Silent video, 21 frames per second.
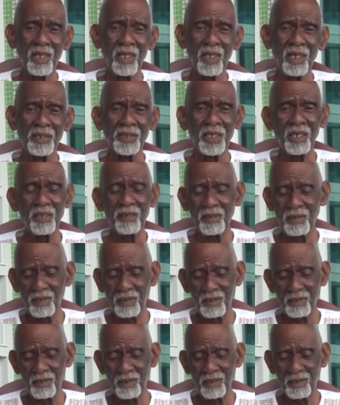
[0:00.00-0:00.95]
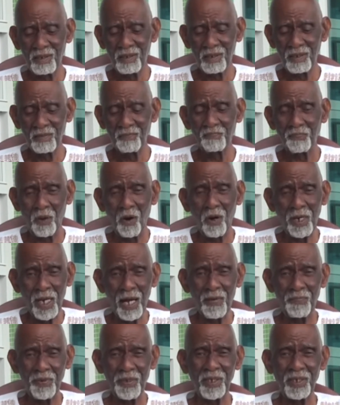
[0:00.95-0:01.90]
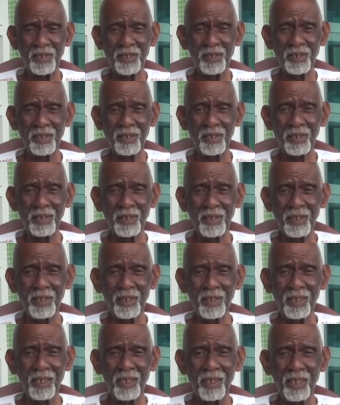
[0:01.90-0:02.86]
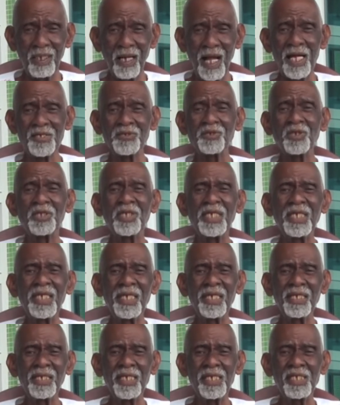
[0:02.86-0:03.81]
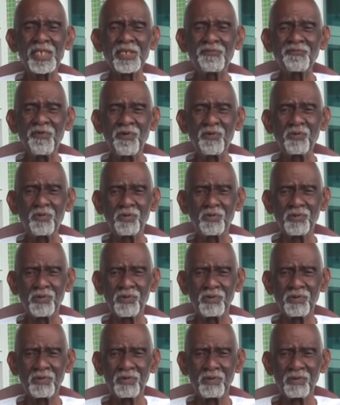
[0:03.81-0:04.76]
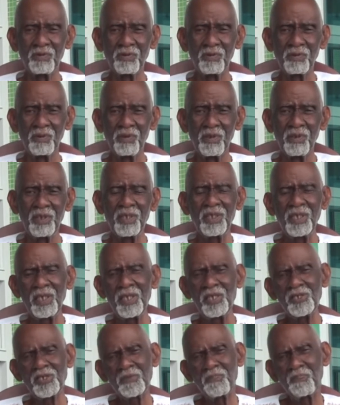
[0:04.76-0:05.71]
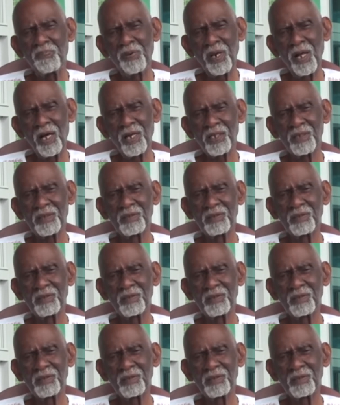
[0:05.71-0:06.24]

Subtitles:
The polar bear has to kill his food. He eats blood.